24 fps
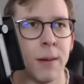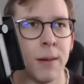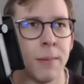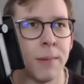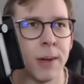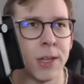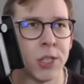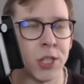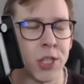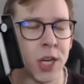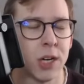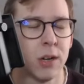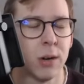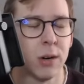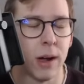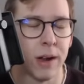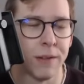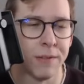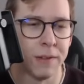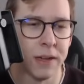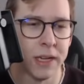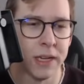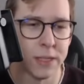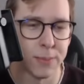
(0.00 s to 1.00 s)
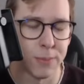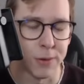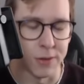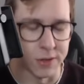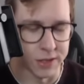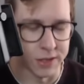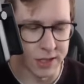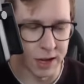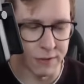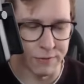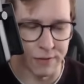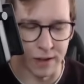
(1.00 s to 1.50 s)
Shadow IVs
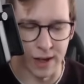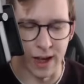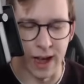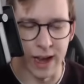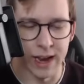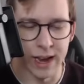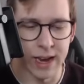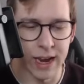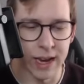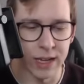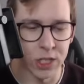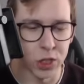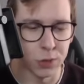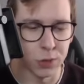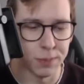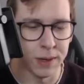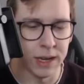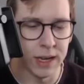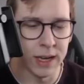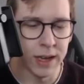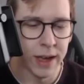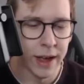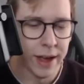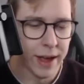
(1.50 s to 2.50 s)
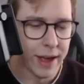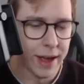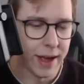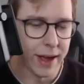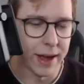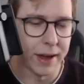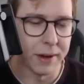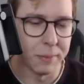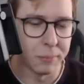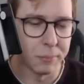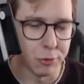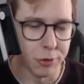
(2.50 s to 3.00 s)
because you have high HP
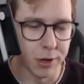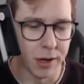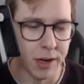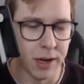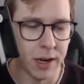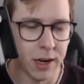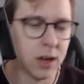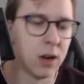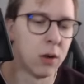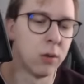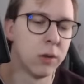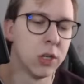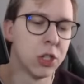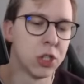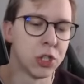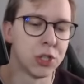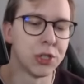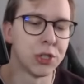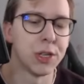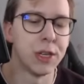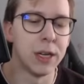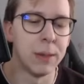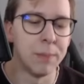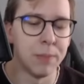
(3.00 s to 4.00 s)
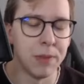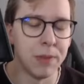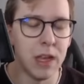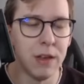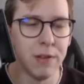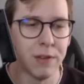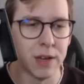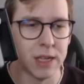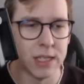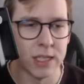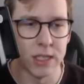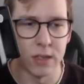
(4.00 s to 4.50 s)
and pretty low-ish
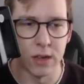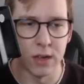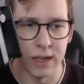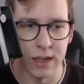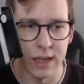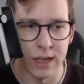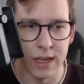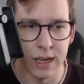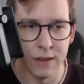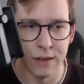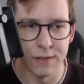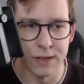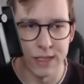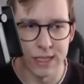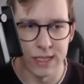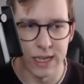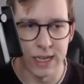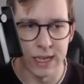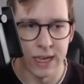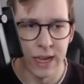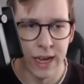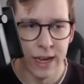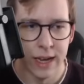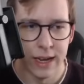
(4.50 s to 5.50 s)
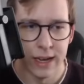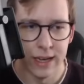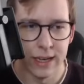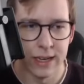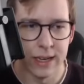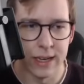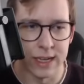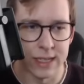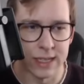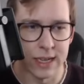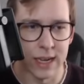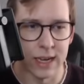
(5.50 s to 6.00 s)
defense. So like the defense stat
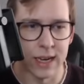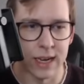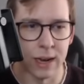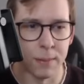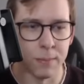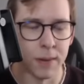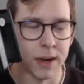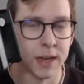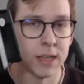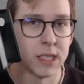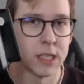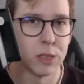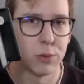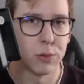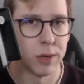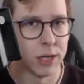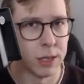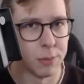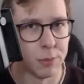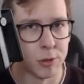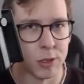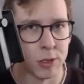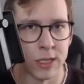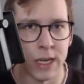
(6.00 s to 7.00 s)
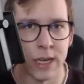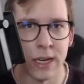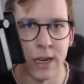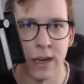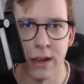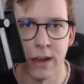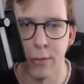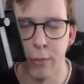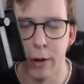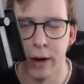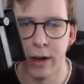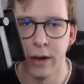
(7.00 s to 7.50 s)
does get like minus
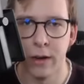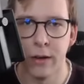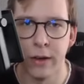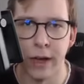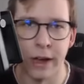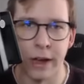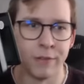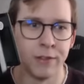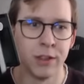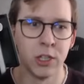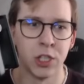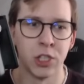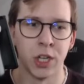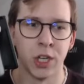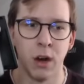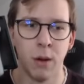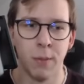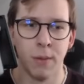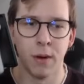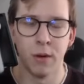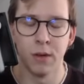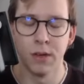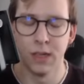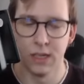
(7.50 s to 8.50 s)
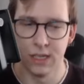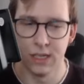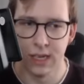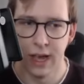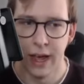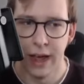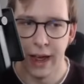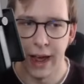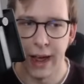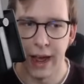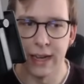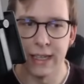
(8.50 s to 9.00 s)
20% when you have the Shadow bonus
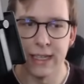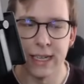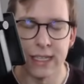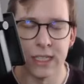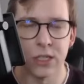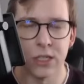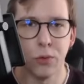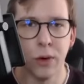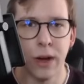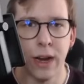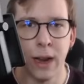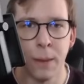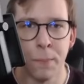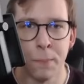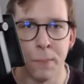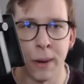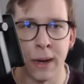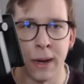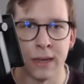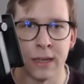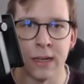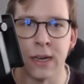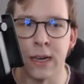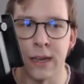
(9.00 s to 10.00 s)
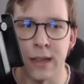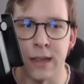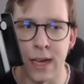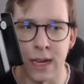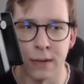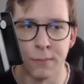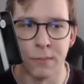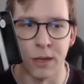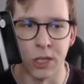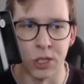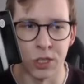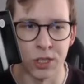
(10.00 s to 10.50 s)
and doesn't really impact it
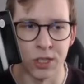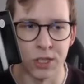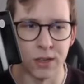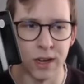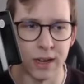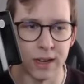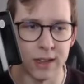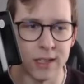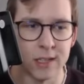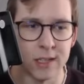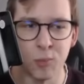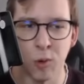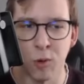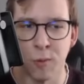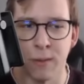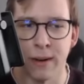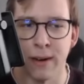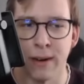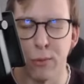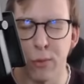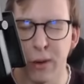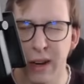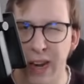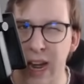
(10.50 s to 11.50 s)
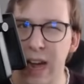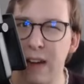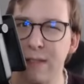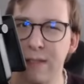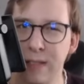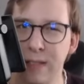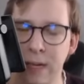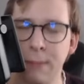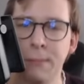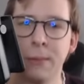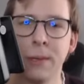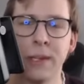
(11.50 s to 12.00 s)
that much. So like this Pokemon would have
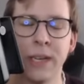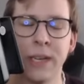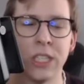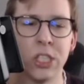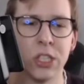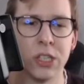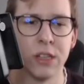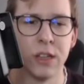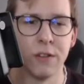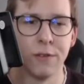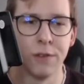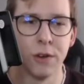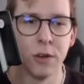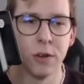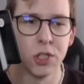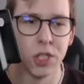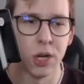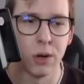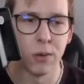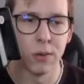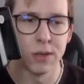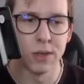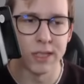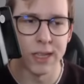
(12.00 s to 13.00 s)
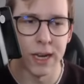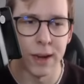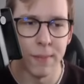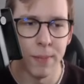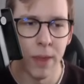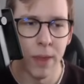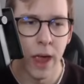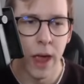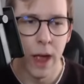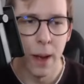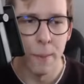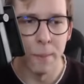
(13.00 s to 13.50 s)
some potential in the future, I would say,
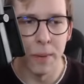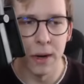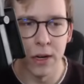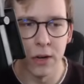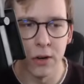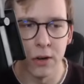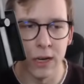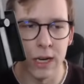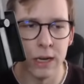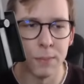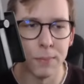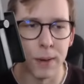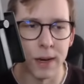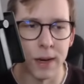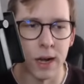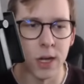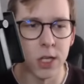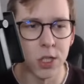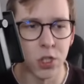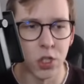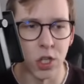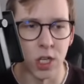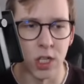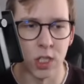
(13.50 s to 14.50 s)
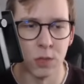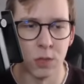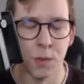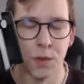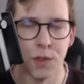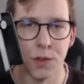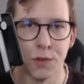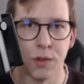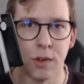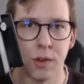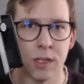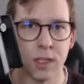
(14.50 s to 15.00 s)
but you need better charge
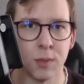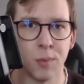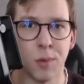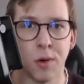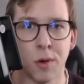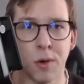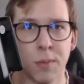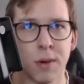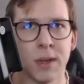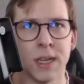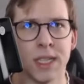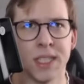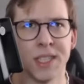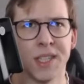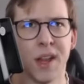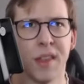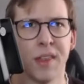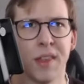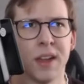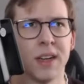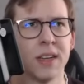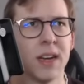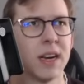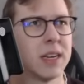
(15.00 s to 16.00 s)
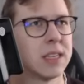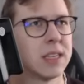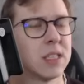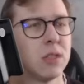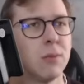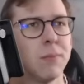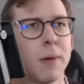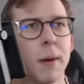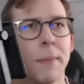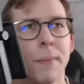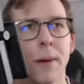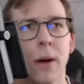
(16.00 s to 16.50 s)
moves for this Pokemon. Has, I think, like
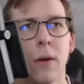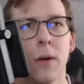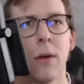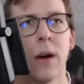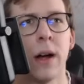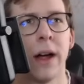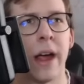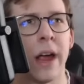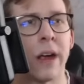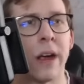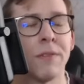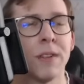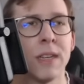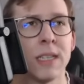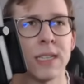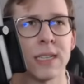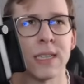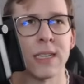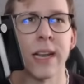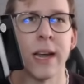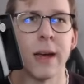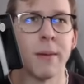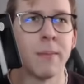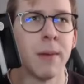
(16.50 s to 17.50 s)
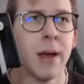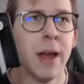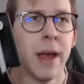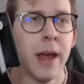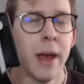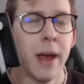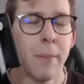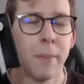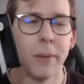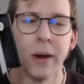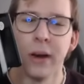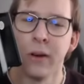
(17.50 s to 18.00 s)
Super Power, Heavy Slam,
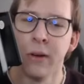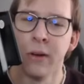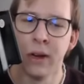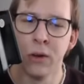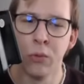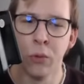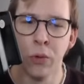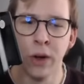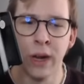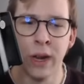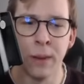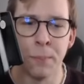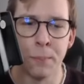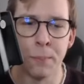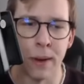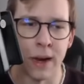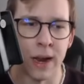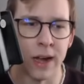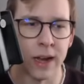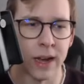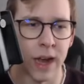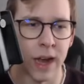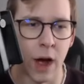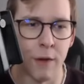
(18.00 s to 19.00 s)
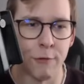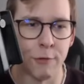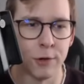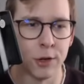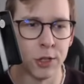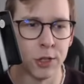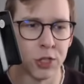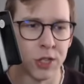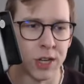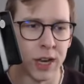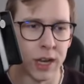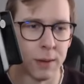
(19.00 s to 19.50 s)
but you need really better
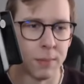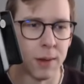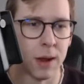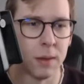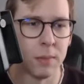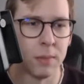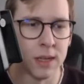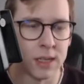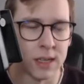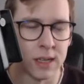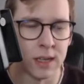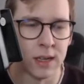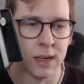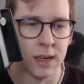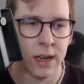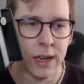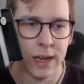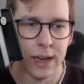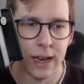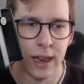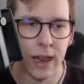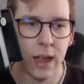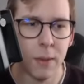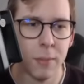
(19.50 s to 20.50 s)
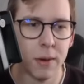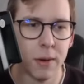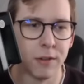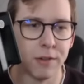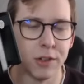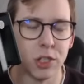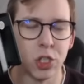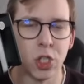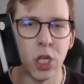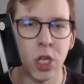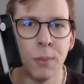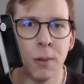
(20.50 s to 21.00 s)
coverage and like maybe a little bit of
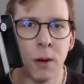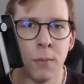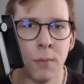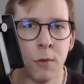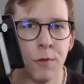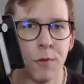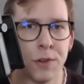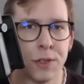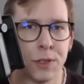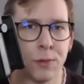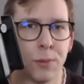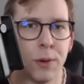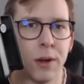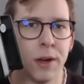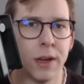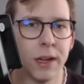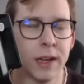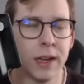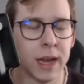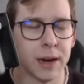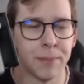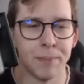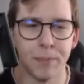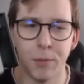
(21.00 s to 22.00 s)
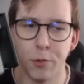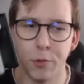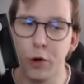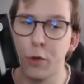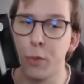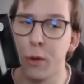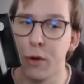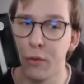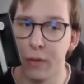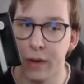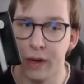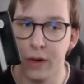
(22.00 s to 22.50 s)
a cheaper move as well. Again, would
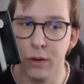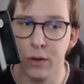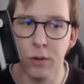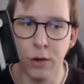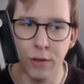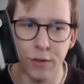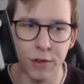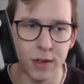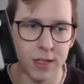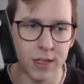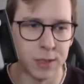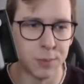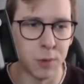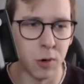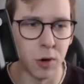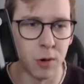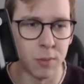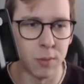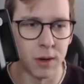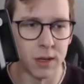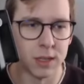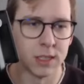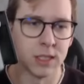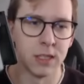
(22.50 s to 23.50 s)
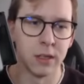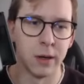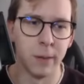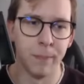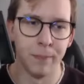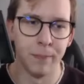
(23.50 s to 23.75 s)
be really cool for this Pokemon. So